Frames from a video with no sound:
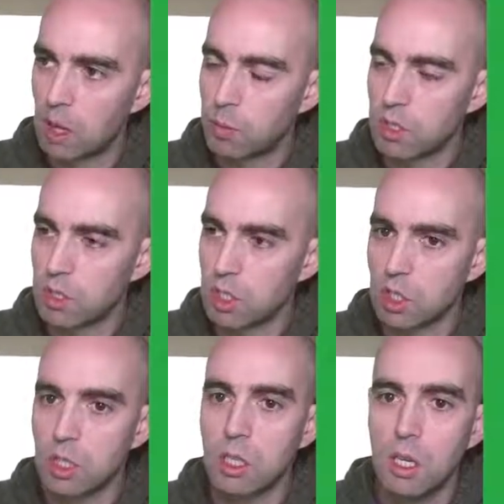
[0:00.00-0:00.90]
position.
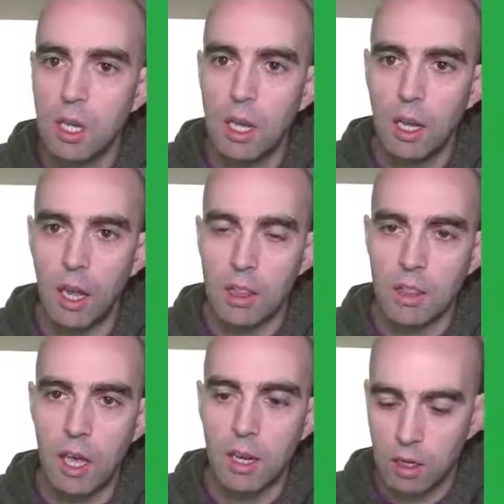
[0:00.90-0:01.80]
And
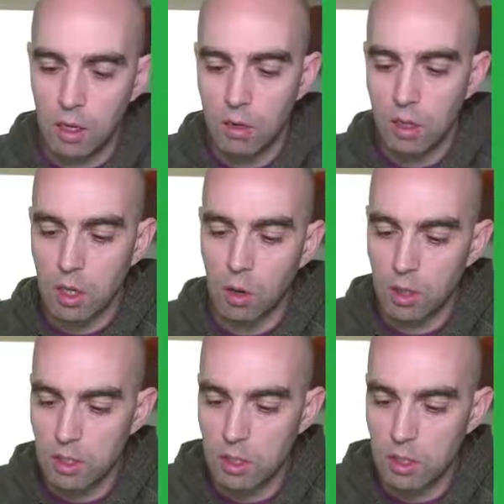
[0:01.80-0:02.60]
then I'm going to go into the